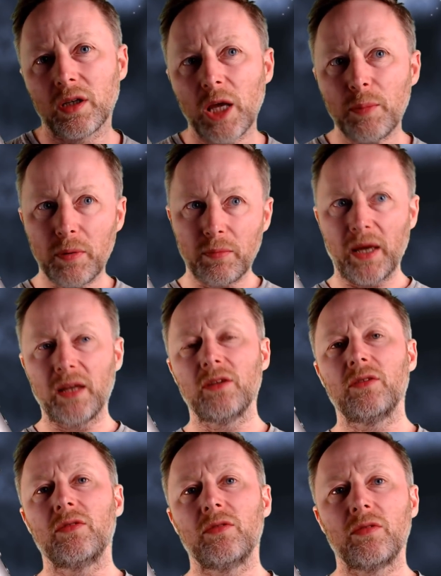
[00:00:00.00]
keep in
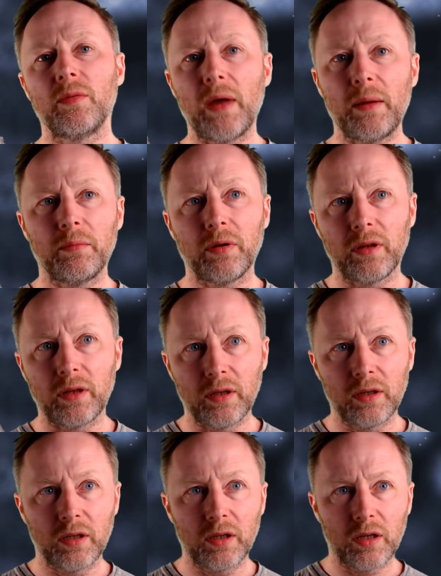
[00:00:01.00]
mind, remember
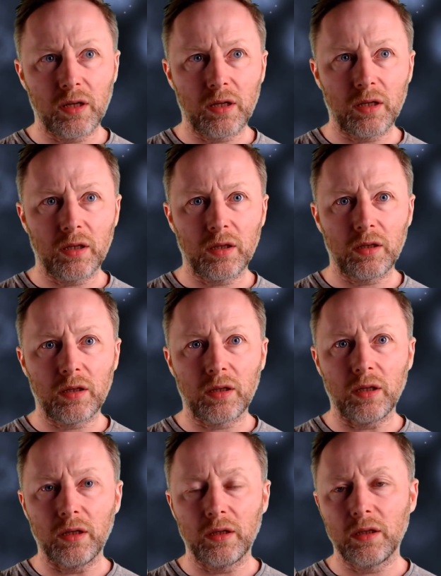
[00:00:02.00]

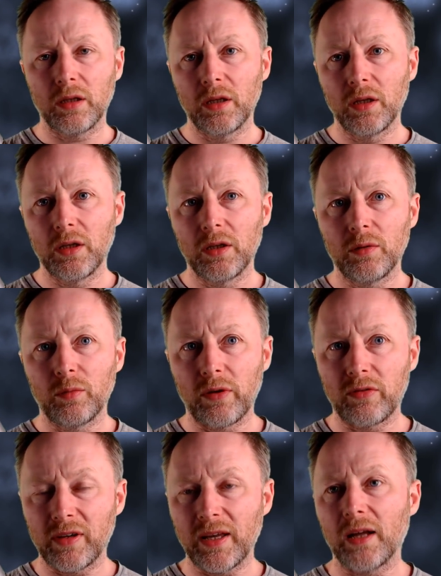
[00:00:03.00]
that
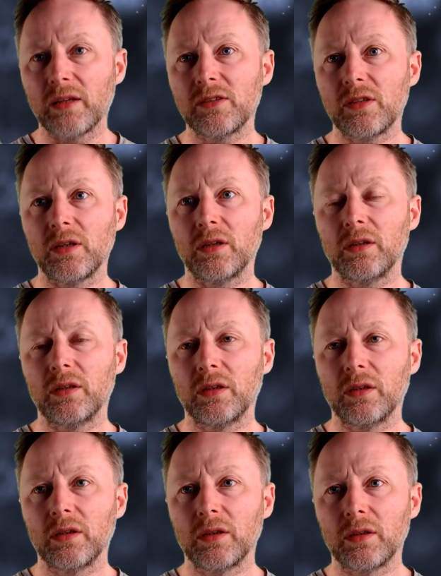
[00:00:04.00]
with regards to
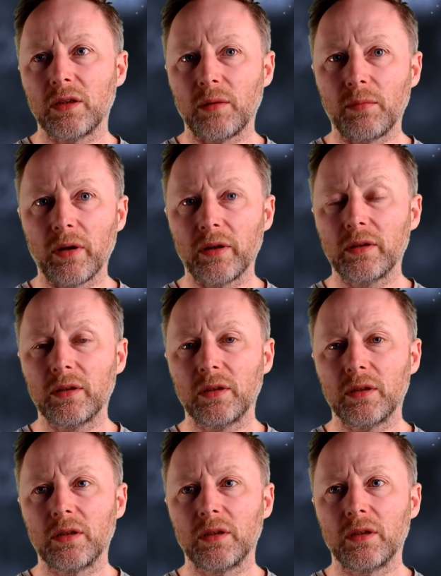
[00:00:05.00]
your mother,
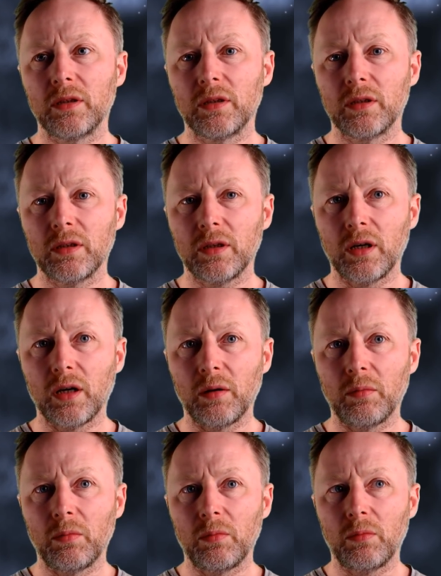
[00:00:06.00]

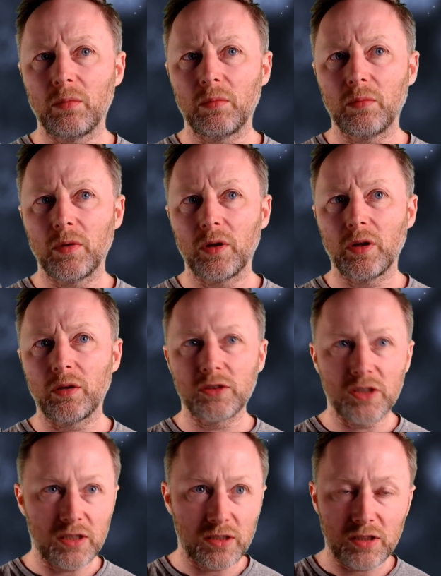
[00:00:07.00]
you know,
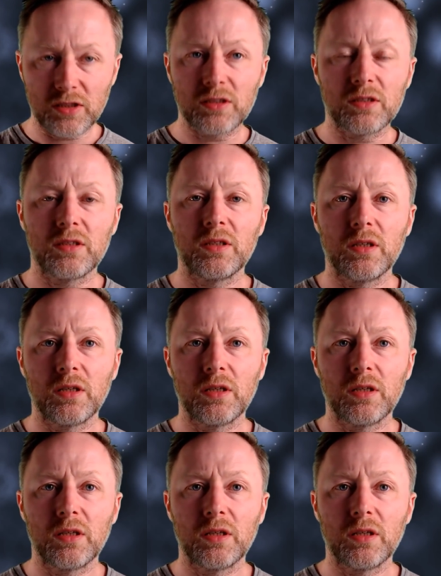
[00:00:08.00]
Jesus,